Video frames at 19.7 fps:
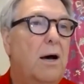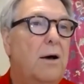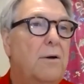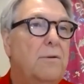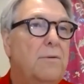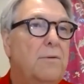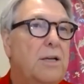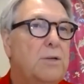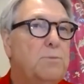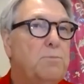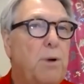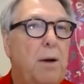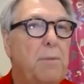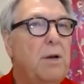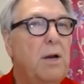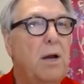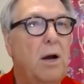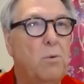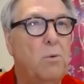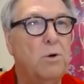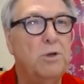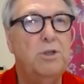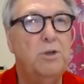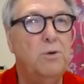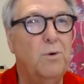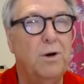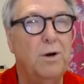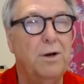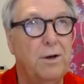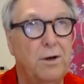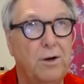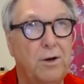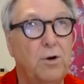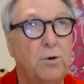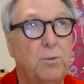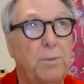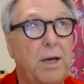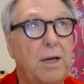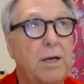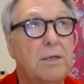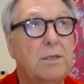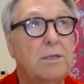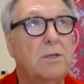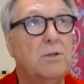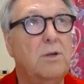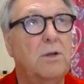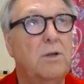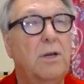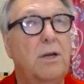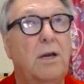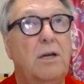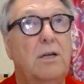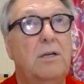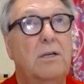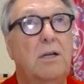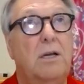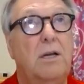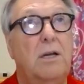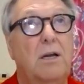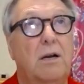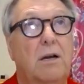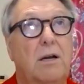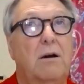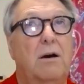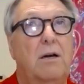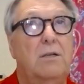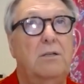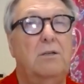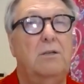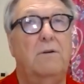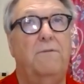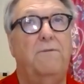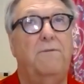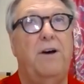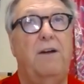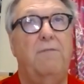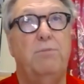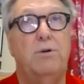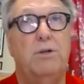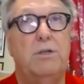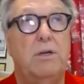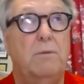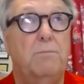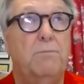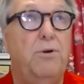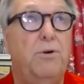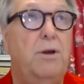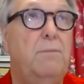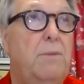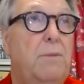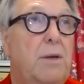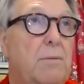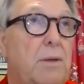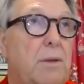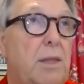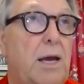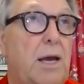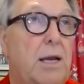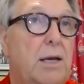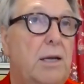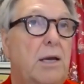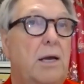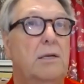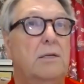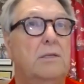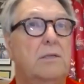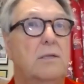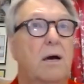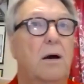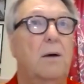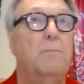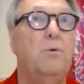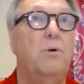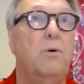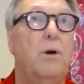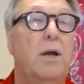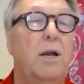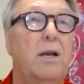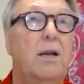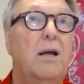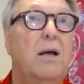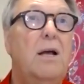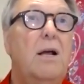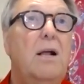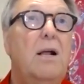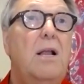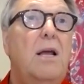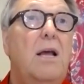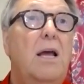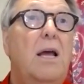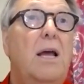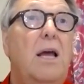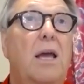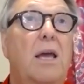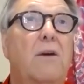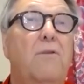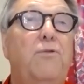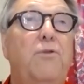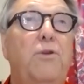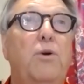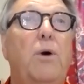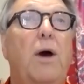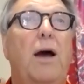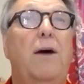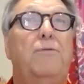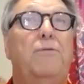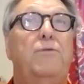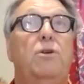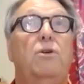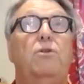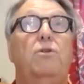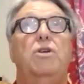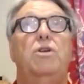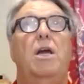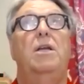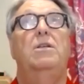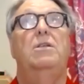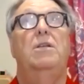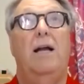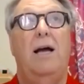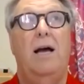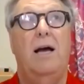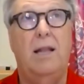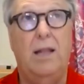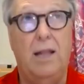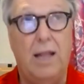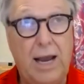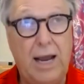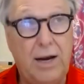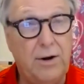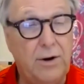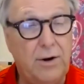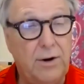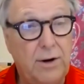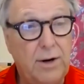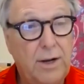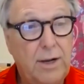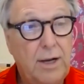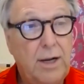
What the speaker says: That's probably not what you want to do, because it's only going to cost you a 5% premium in that case to upgrade. If you have to change it out later,